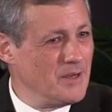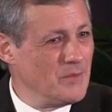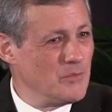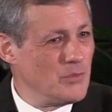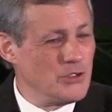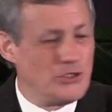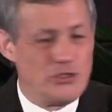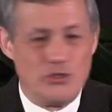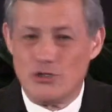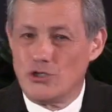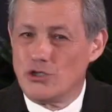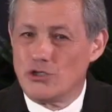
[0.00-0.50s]

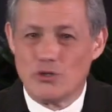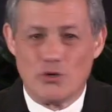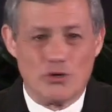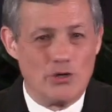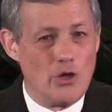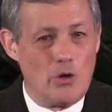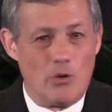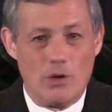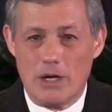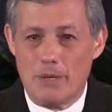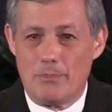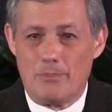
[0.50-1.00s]
But you sure
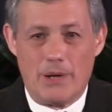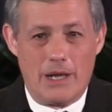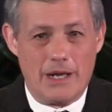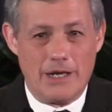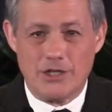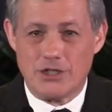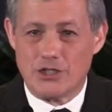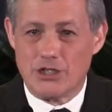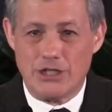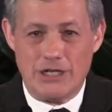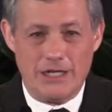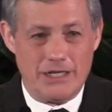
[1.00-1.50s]
don't want to
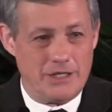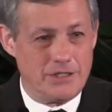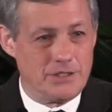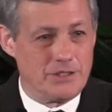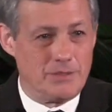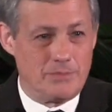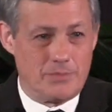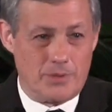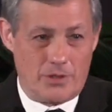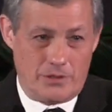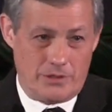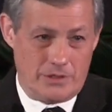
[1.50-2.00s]
punish an
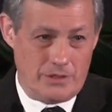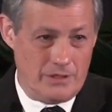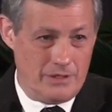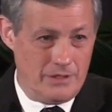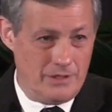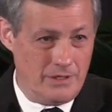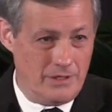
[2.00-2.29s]
innocent person.